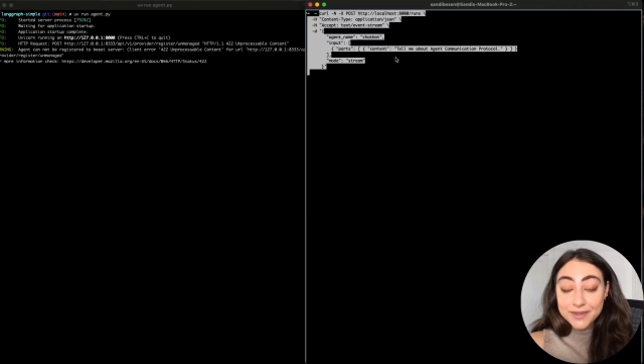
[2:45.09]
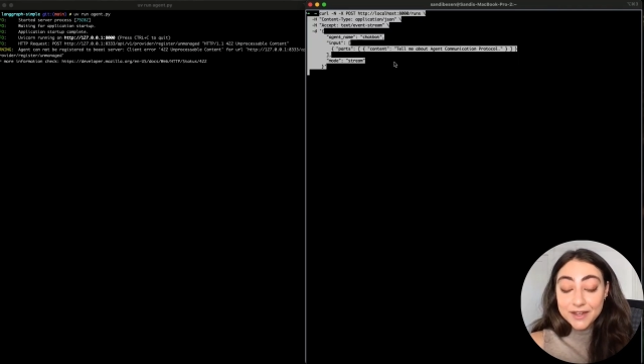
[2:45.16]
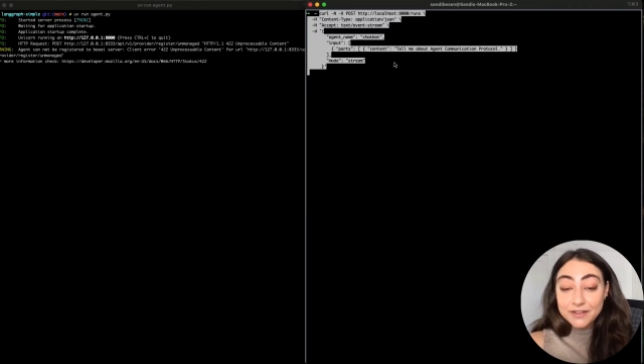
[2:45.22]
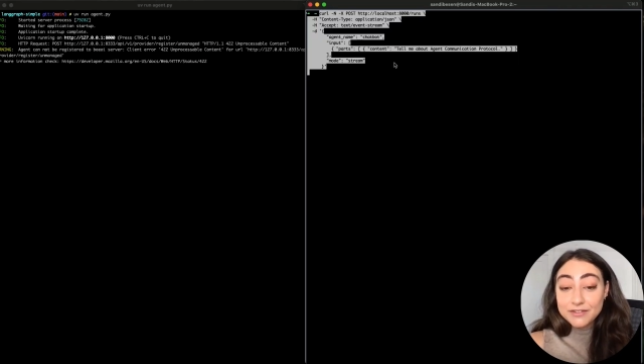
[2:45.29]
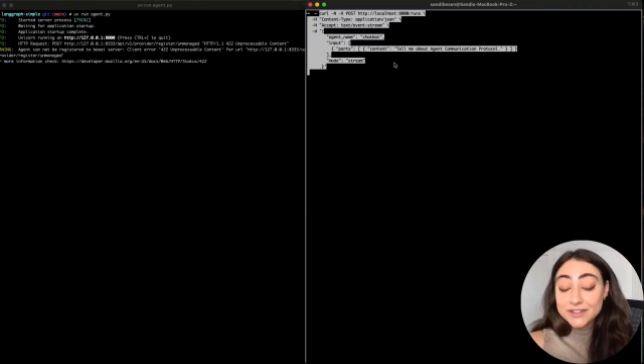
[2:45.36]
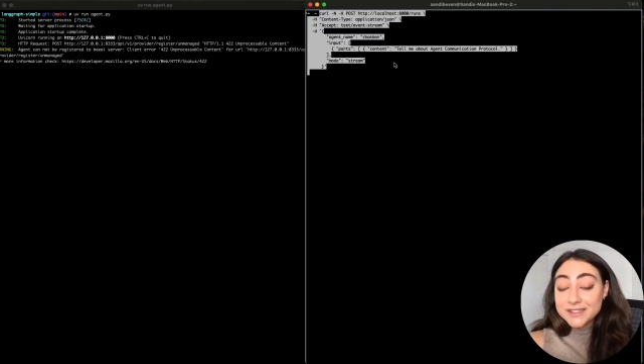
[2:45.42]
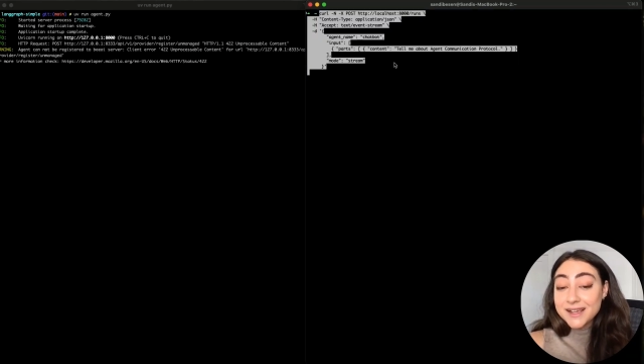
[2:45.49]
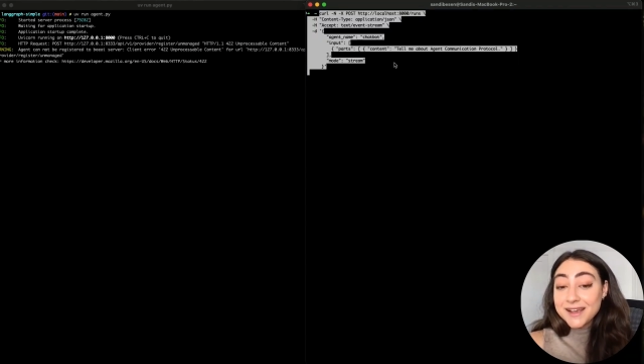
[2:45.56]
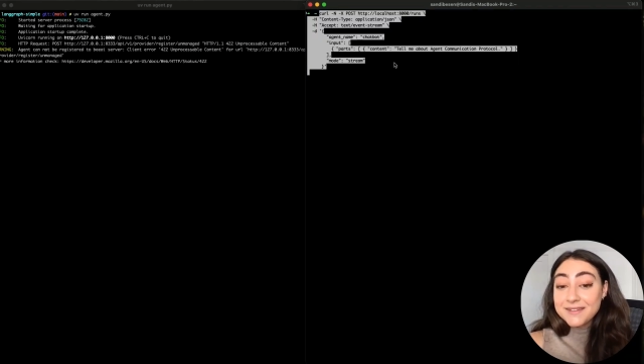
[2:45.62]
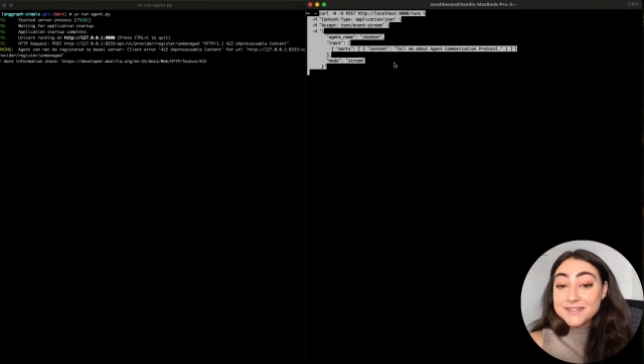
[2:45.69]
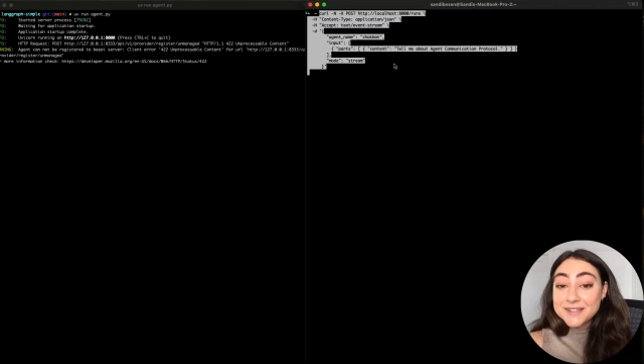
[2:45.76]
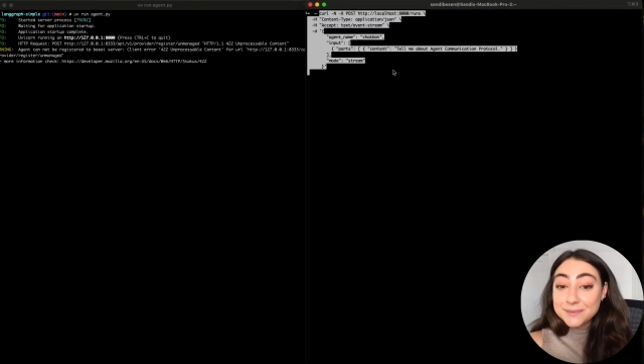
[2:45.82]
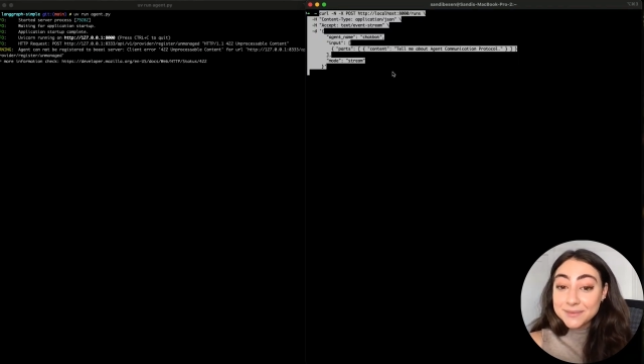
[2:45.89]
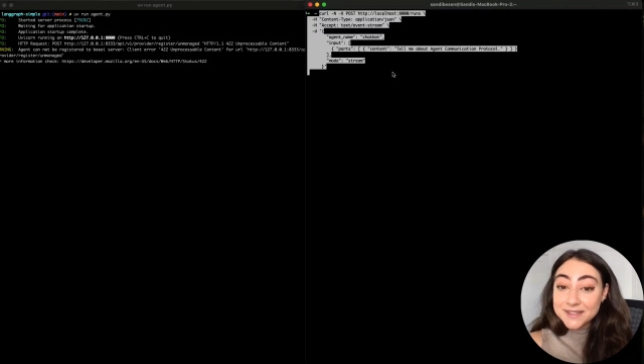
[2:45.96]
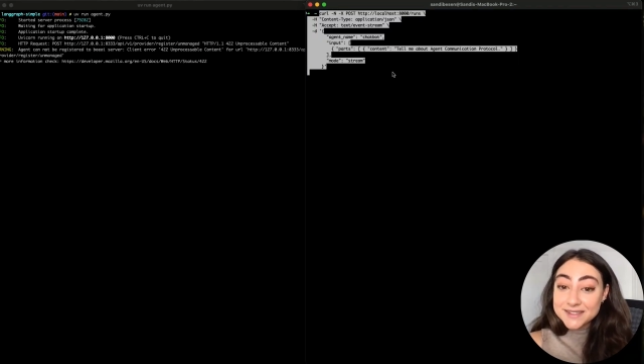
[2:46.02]
For sake of
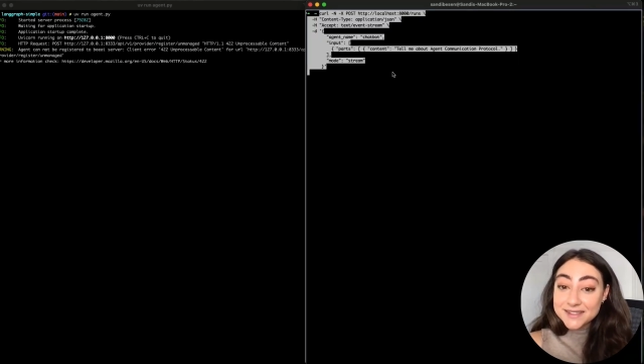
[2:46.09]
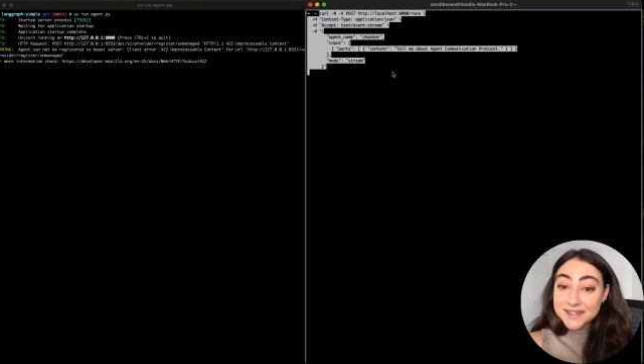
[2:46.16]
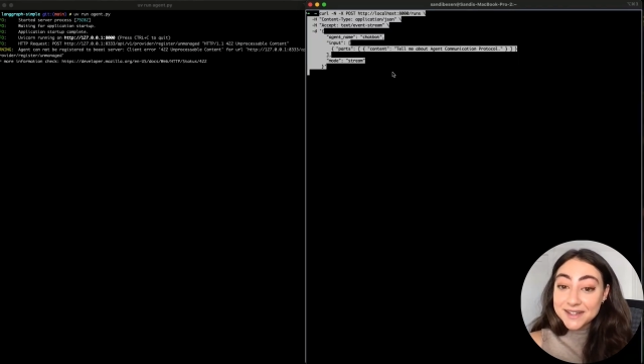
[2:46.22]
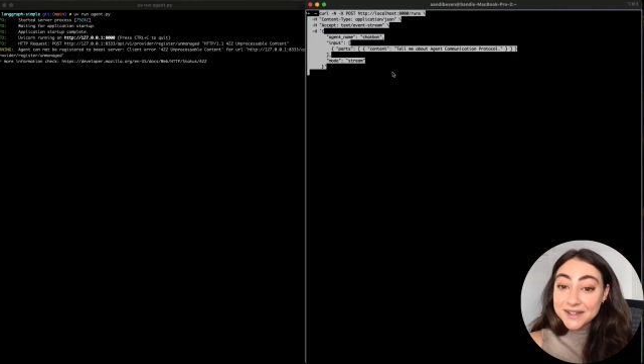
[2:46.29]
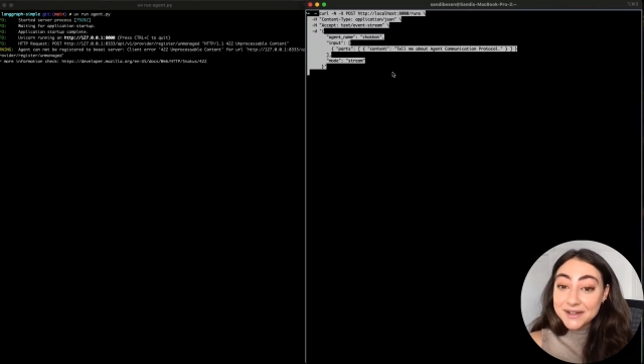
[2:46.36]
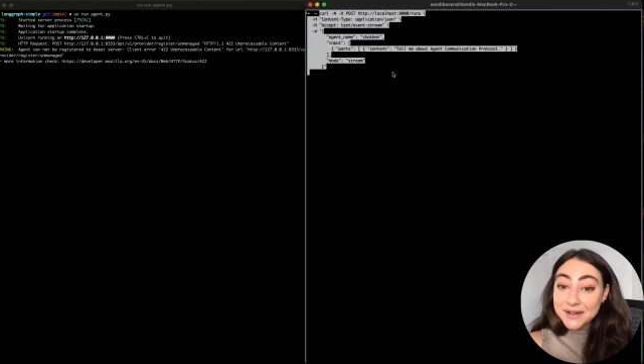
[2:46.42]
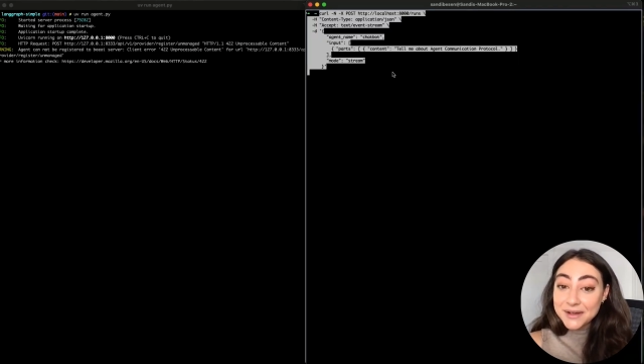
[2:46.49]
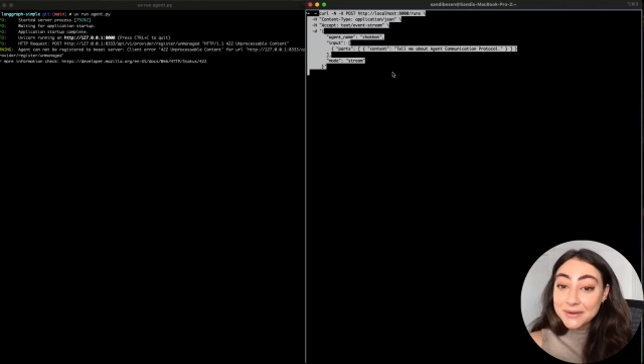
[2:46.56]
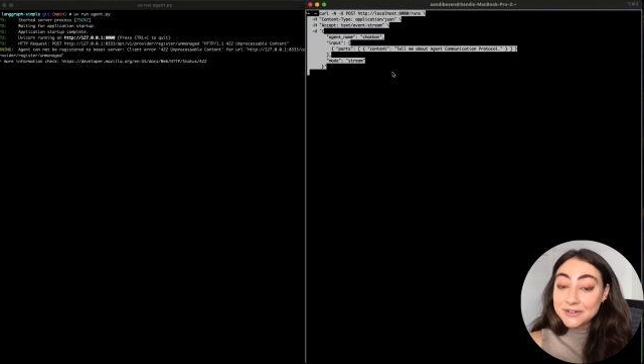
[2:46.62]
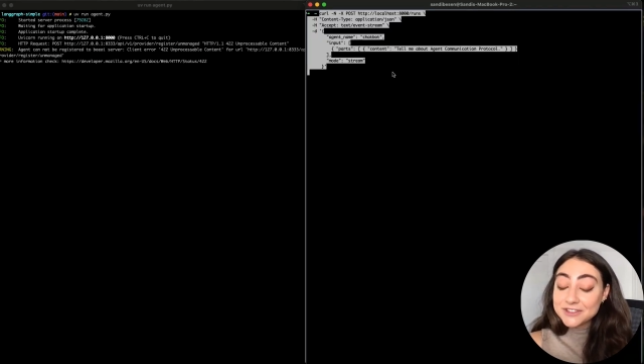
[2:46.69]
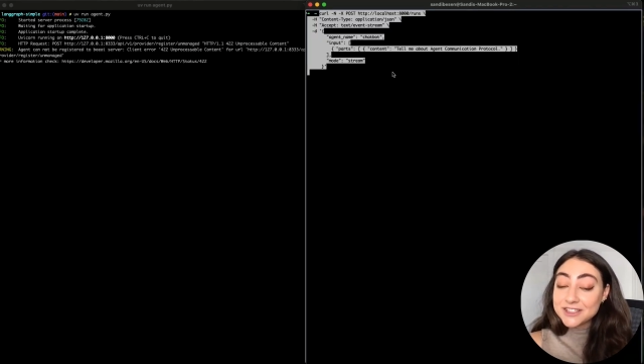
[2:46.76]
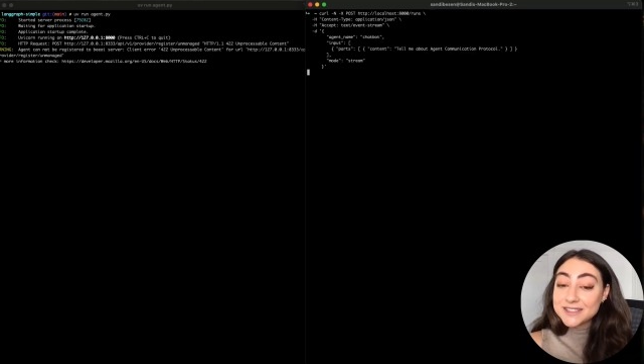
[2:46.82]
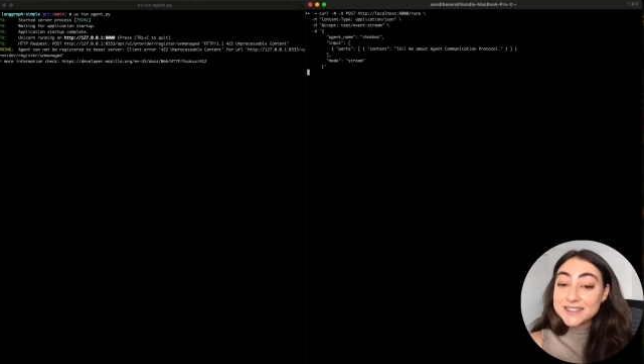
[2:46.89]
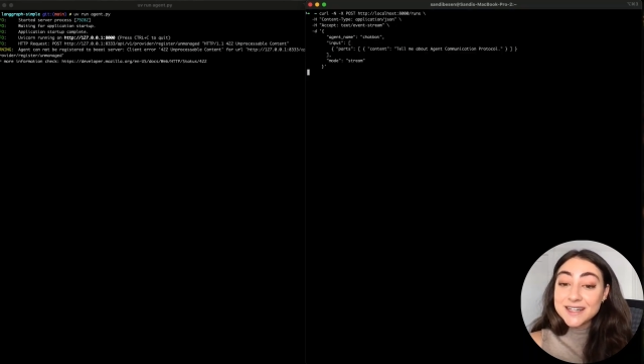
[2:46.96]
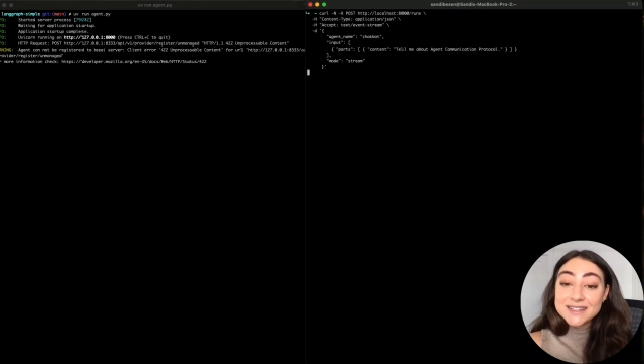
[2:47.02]
simplicity, we'll
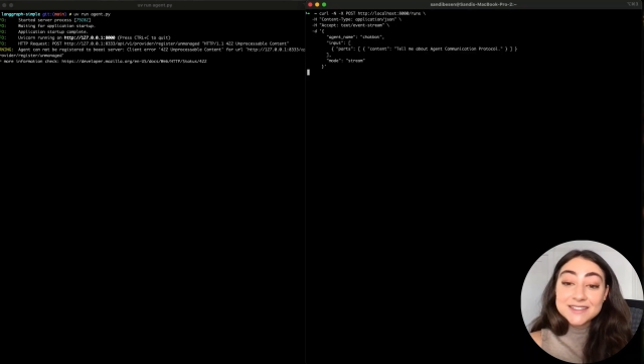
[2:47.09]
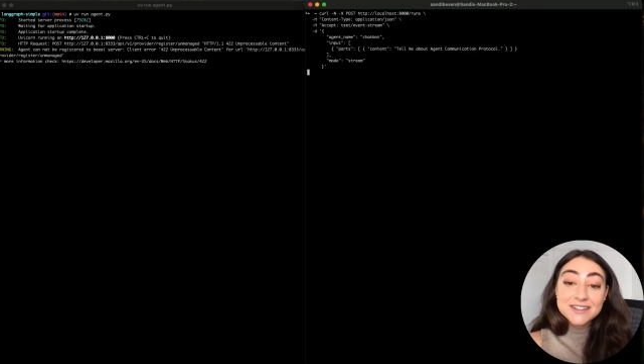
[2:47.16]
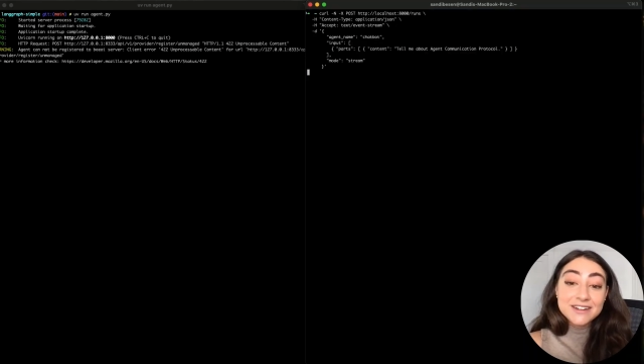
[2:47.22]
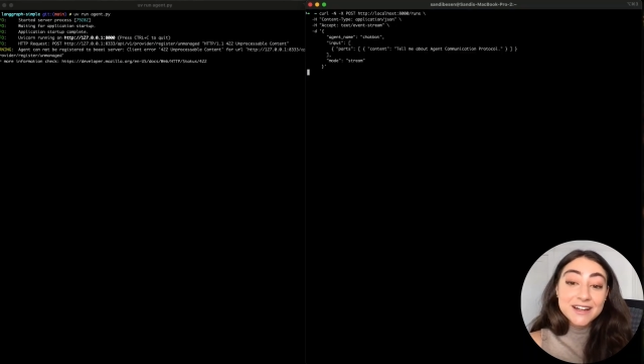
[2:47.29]
just test our